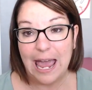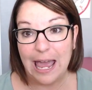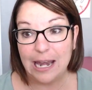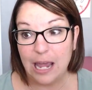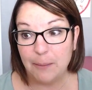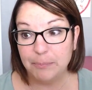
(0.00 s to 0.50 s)

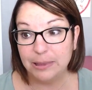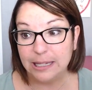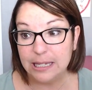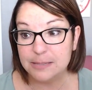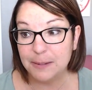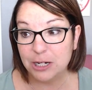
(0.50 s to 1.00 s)
And
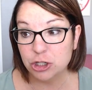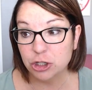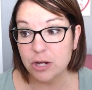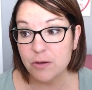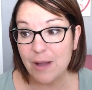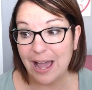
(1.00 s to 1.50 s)
please make
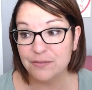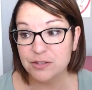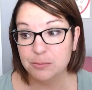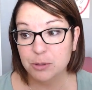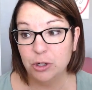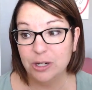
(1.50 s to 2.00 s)
sure you have
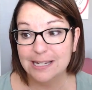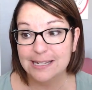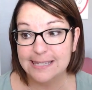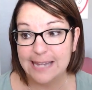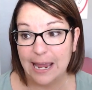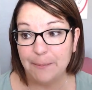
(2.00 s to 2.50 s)
some good
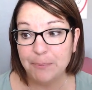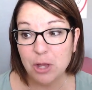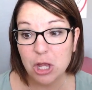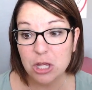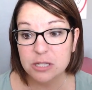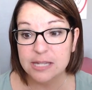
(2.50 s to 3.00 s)

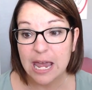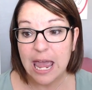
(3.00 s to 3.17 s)
examples.